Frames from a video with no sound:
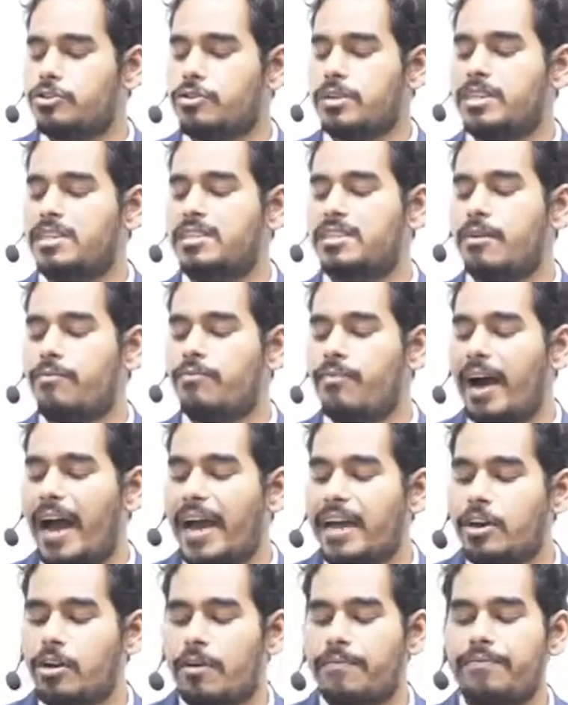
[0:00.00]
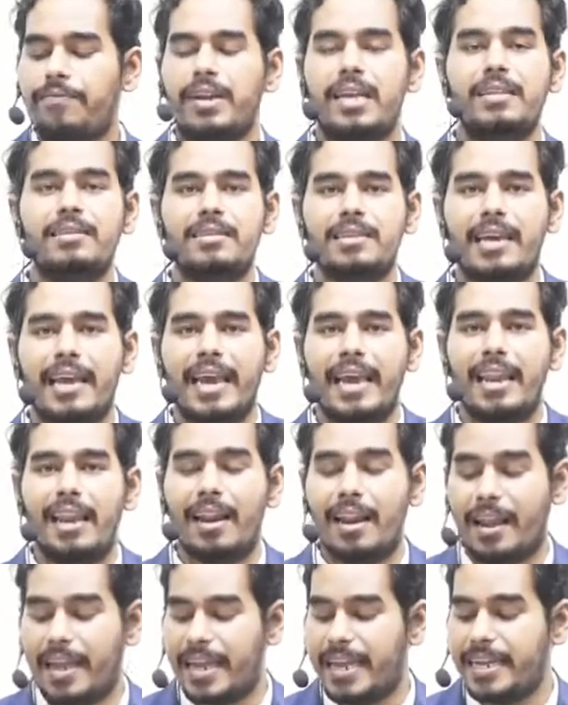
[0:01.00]
So it is the wire of length
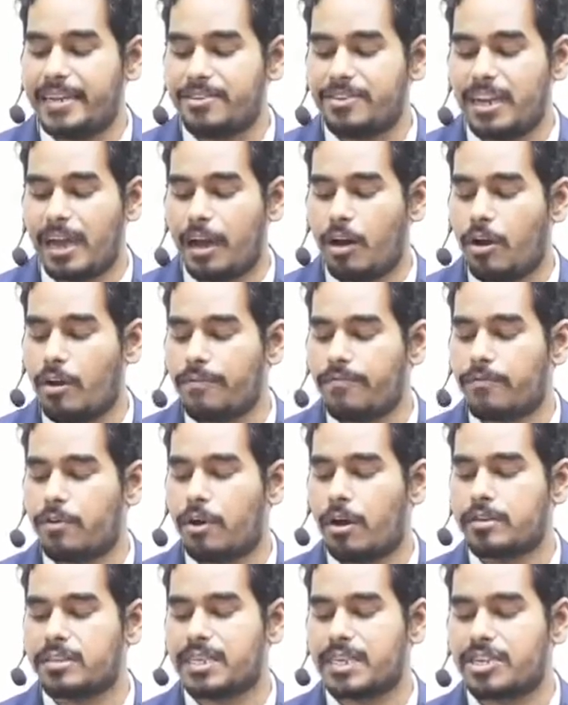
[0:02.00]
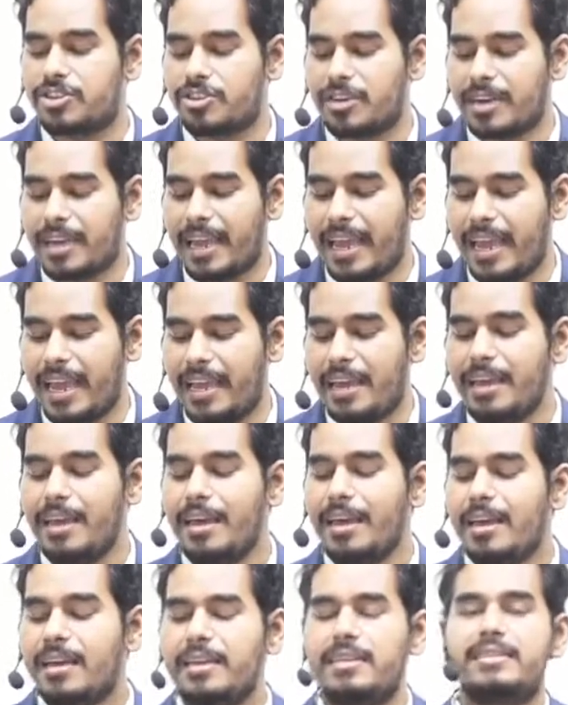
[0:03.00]
L, area of cross section A
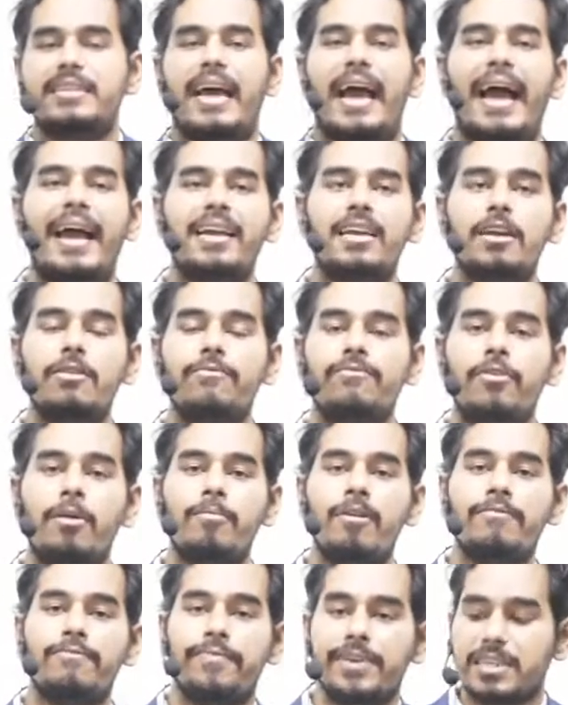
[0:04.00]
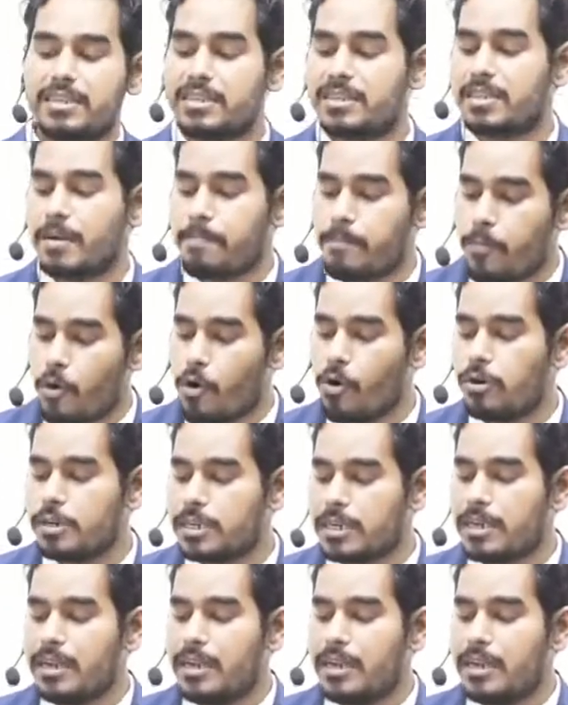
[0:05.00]
is hanging from a fixed support.